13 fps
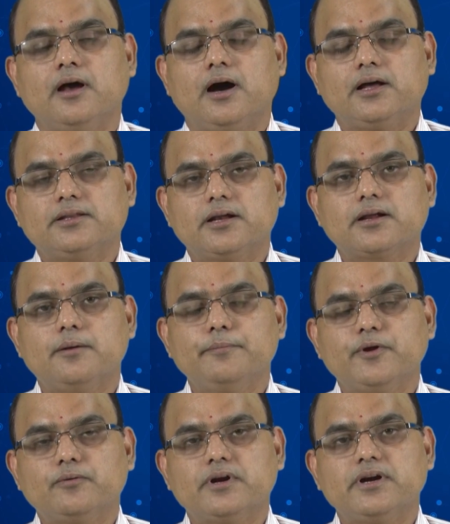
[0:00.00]
other
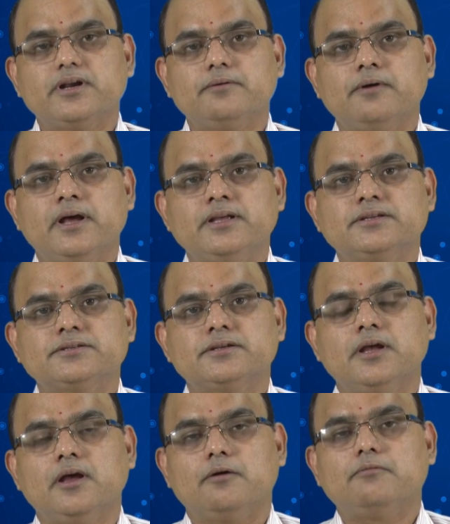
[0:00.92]
computer device,
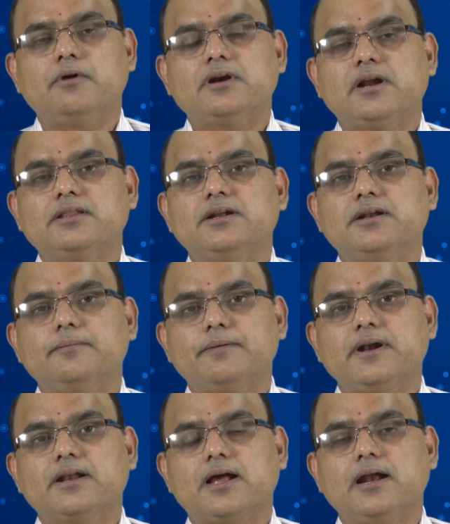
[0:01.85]
what are the
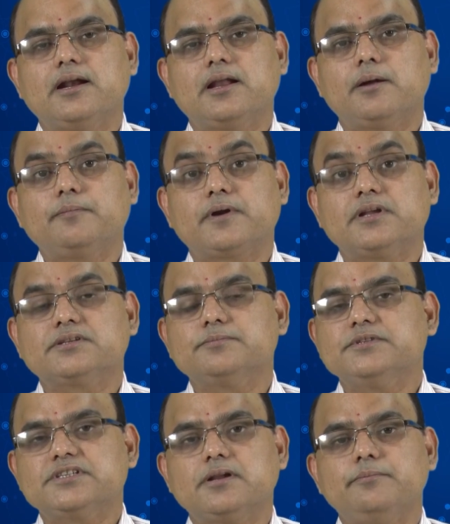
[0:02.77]
different kind of
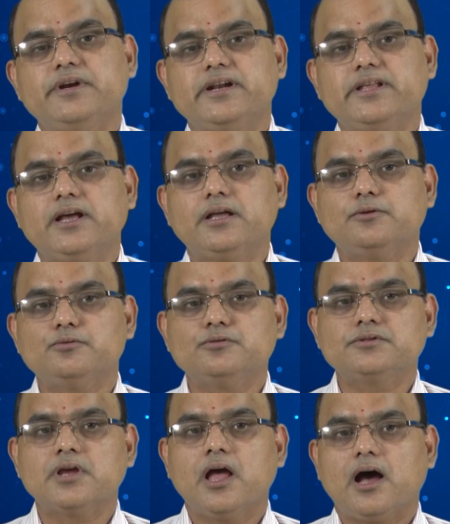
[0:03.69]
transmission media
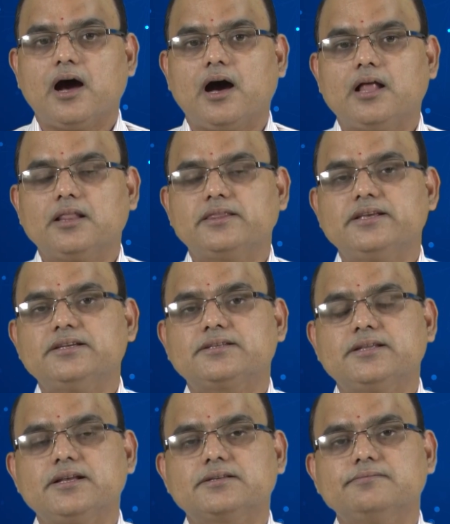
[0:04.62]
used, all these
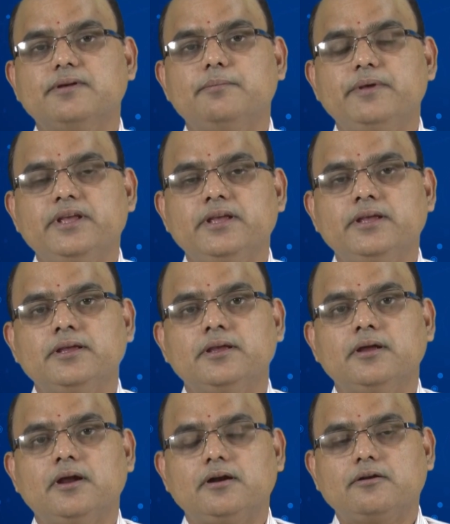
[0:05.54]
things will be
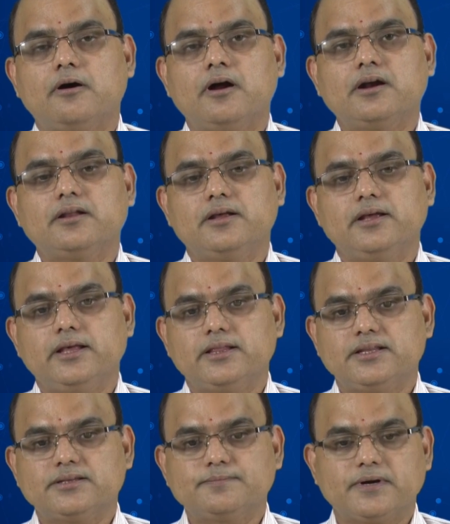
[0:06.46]
taught in
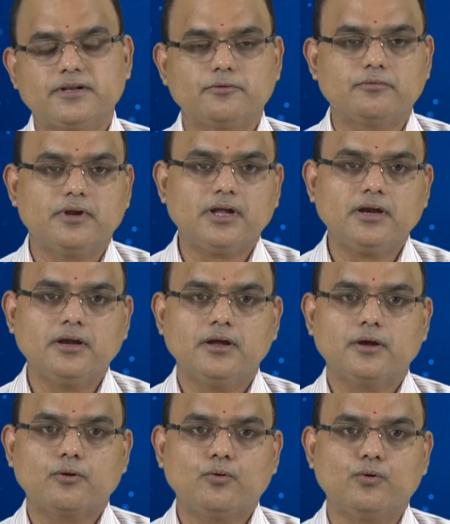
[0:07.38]
this particular
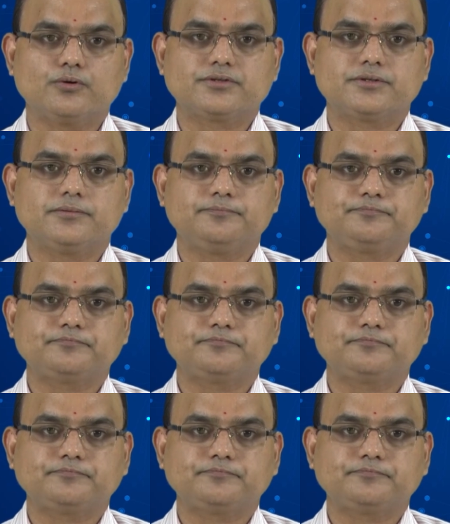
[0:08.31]
course.